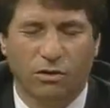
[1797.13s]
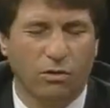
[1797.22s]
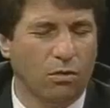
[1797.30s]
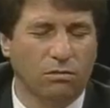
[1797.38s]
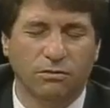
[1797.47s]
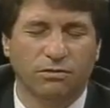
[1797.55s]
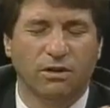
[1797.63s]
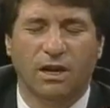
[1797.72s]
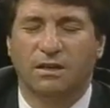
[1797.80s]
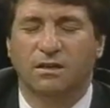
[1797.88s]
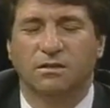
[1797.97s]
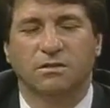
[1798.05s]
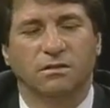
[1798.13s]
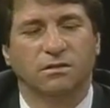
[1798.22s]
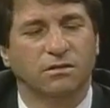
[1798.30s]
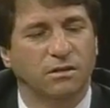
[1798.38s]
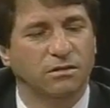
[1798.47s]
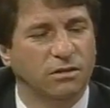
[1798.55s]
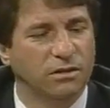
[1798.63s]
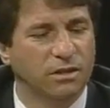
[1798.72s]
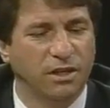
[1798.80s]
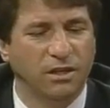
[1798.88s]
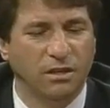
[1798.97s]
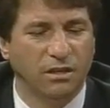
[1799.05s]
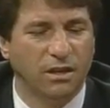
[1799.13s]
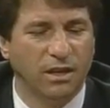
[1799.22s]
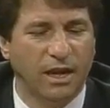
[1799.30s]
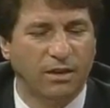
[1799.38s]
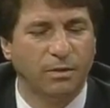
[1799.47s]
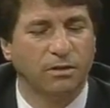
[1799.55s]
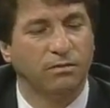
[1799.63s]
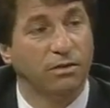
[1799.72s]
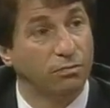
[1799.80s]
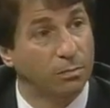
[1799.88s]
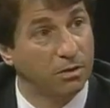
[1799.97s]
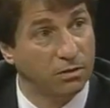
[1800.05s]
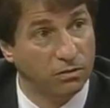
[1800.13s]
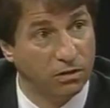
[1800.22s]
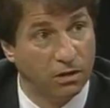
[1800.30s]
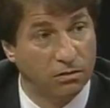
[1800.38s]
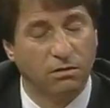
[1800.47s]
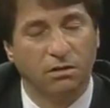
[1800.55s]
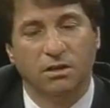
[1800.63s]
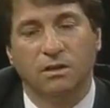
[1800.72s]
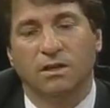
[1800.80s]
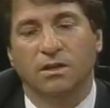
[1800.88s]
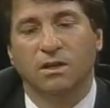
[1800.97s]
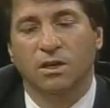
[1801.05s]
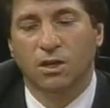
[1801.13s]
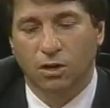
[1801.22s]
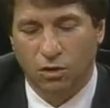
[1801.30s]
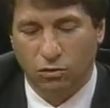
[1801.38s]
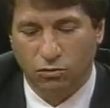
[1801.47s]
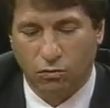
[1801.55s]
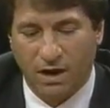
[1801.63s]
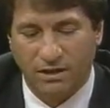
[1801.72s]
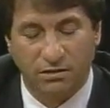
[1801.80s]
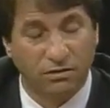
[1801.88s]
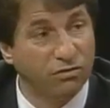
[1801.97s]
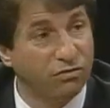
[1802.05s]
The quote of silence is a key aspect of this, but there's another thing that goes right to the